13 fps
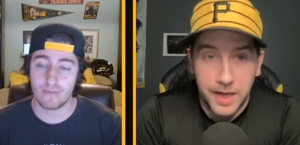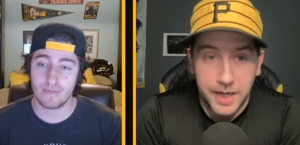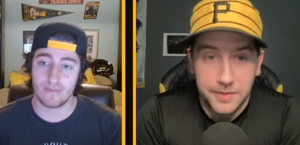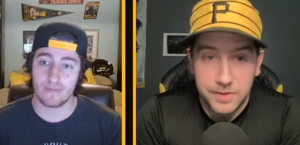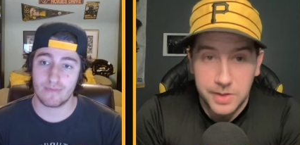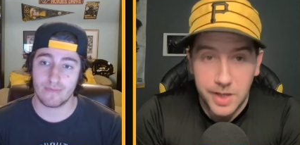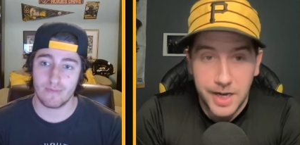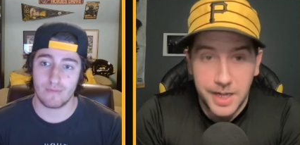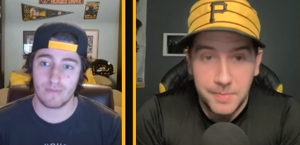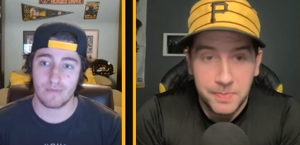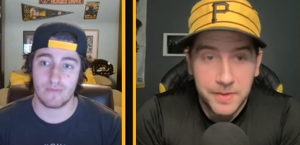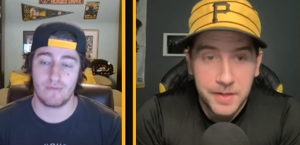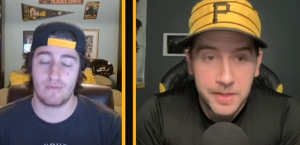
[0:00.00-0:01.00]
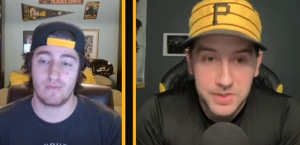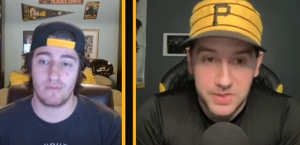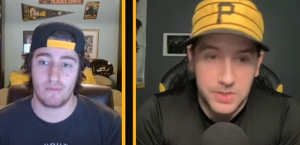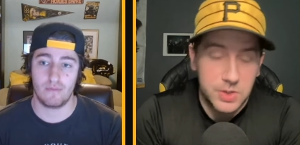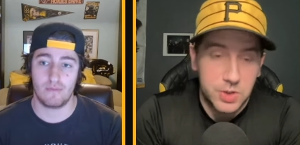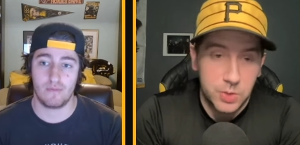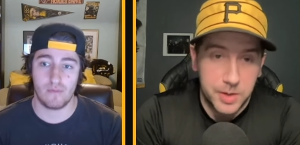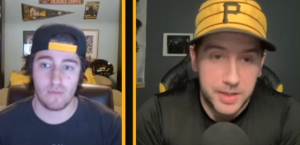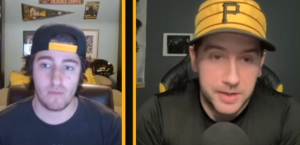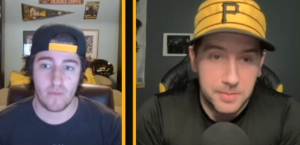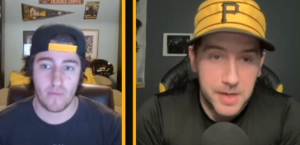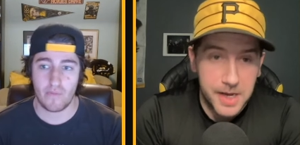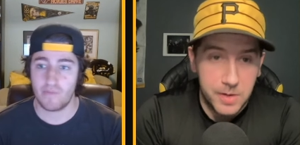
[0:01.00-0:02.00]
Speaker 1: heck of a lot since
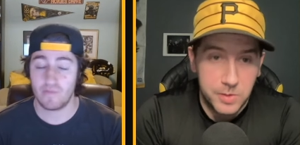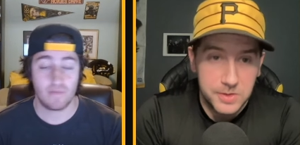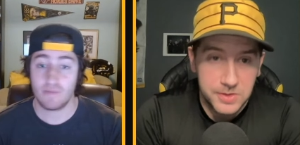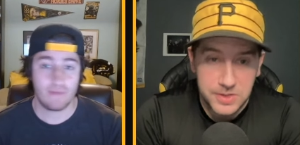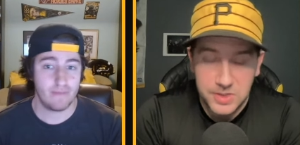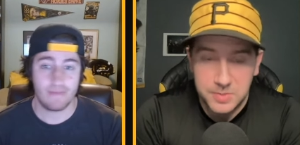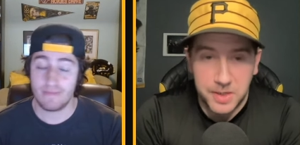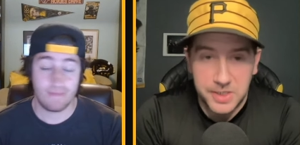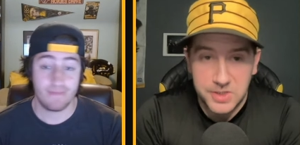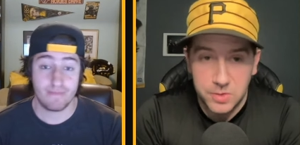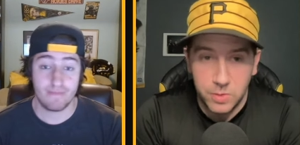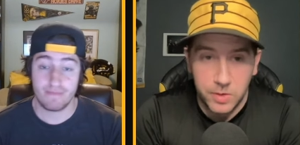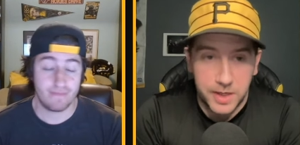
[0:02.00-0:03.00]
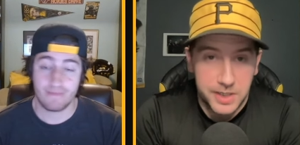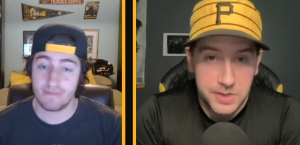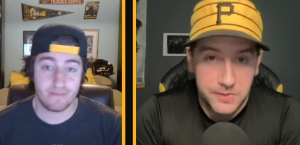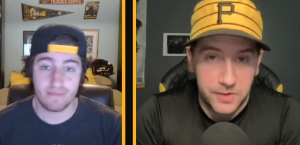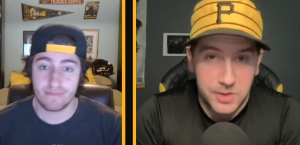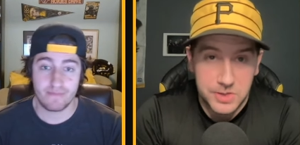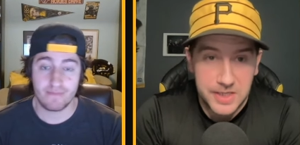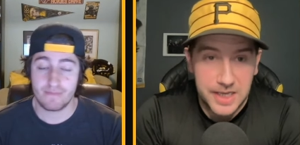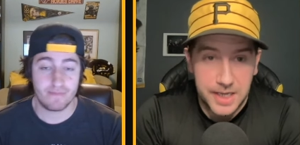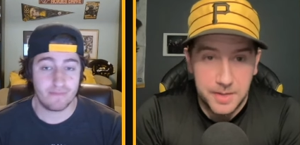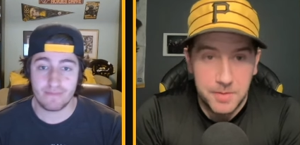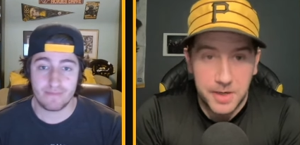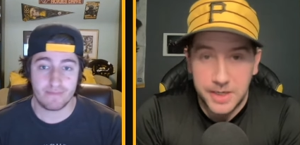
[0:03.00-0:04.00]
joining the Penguins, despite scoring in his first
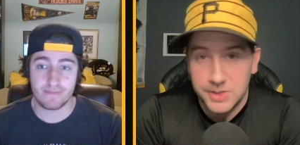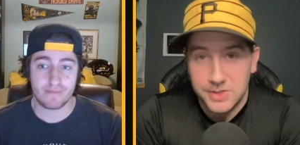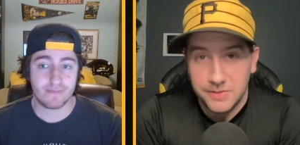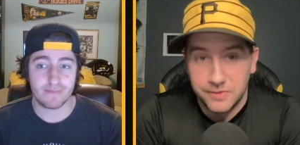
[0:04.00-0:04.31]
game against the